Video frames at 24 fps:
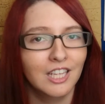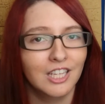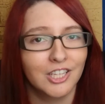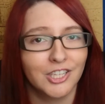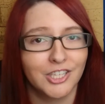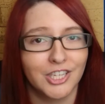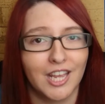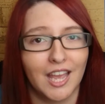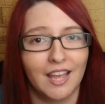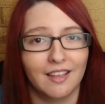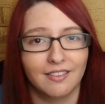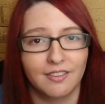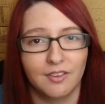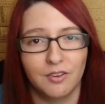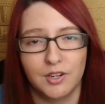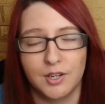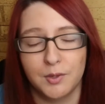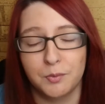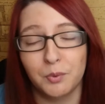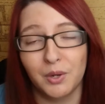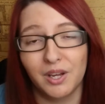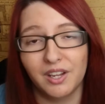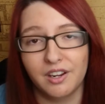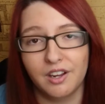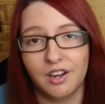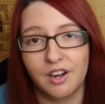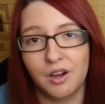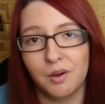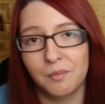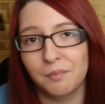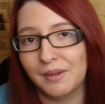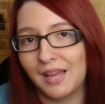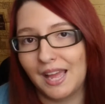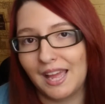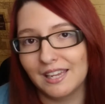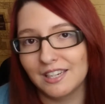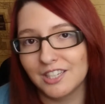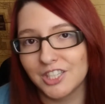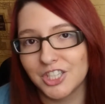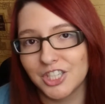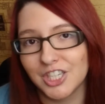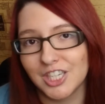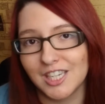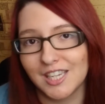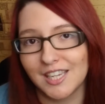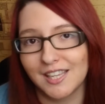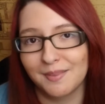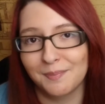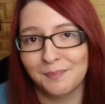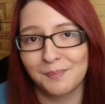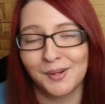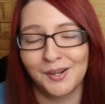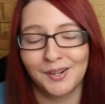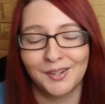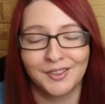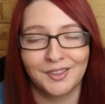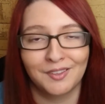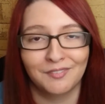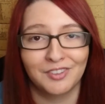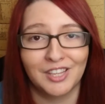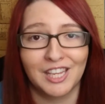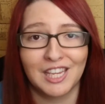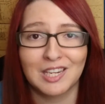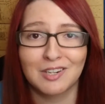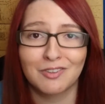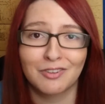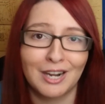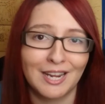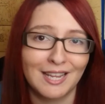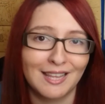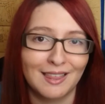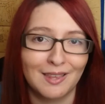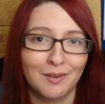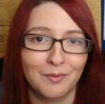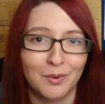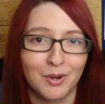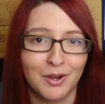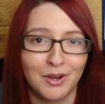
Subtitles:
She has only one arm, and she is part of a crazy